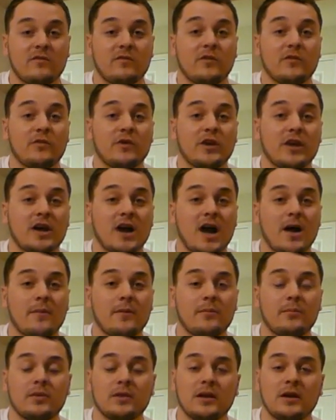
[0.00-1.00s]
feel free to
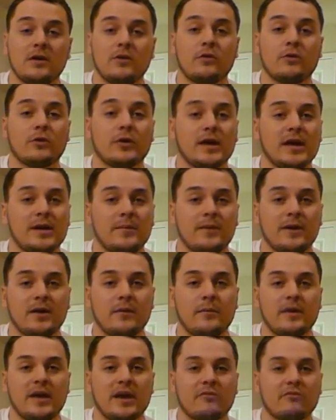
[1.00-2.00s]
comment below or
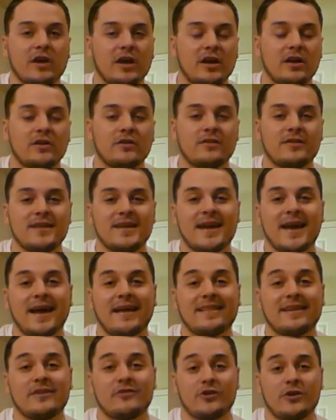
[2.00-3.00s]
email me at
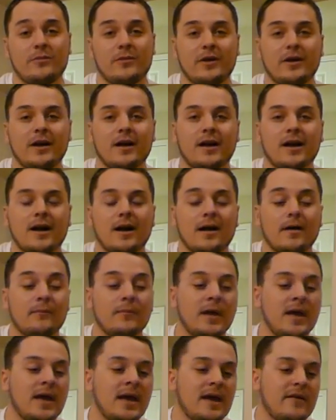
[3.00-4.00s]
redhuntertx@gmail.com.